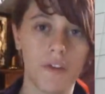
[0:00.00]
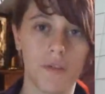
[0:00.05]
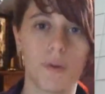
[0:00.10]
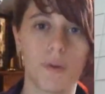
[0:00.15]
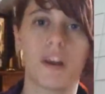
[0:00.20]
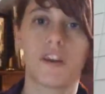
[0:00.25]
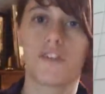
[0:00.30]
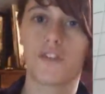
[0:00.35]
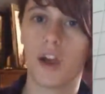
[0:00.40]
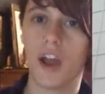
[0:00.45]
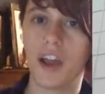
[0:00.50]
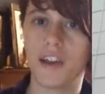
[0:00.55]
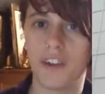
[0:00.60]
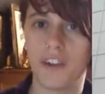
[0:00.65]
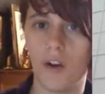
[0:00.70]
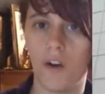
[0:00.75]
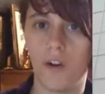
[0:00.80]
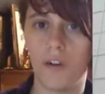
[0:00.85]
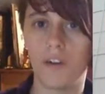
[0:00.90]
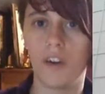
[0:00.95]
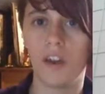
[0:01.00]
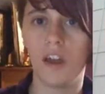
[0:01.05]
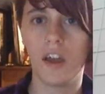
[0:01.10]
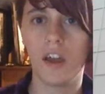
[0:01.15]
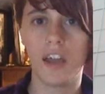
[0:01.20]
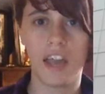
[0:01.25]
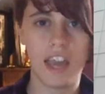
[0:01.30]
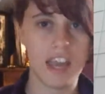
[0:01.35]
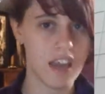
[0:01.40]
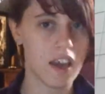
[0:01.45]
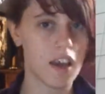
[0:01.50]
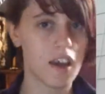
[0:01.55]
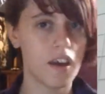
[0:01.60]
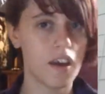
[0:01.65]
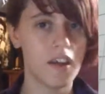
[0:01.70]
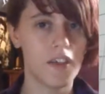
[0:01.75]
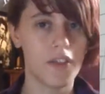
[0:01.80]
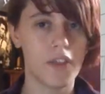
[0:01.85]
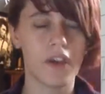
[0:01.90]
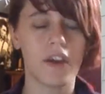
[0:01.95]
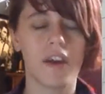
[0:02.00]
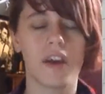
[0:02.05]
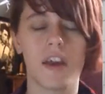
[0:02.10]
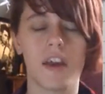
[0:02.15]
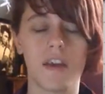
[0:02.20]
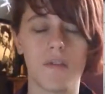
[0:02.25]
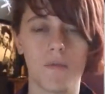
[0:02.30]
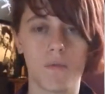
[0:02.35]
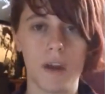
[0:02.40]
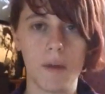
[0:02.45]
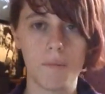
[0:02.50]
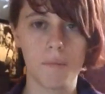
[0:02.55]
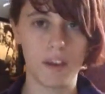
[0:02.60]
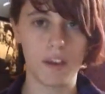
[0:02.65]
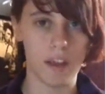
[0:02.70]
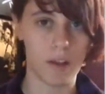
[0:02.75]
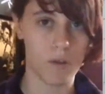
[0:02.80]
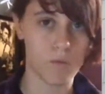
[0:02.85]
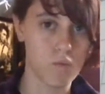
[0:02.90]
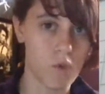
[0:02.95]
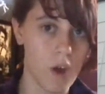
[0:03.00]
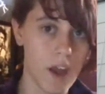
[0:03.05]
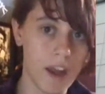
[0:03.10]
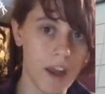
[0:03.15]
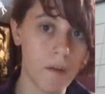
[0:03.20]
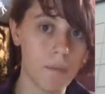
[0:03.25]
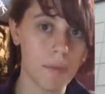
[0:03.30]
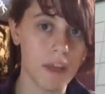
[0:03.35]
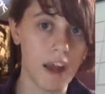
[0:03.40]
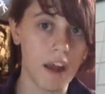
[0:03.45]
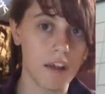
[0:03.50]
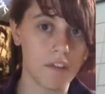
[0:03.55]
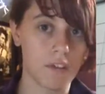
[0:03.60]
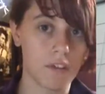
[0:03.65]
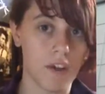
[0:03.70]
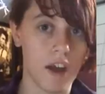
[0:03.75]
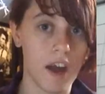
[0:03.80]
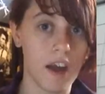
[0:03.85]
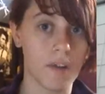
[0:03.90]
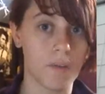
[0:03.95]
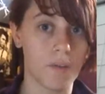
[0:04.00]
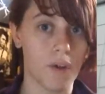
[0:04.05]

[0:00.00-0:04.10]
It was when I tried it on here that it ripped like right up the ass crack.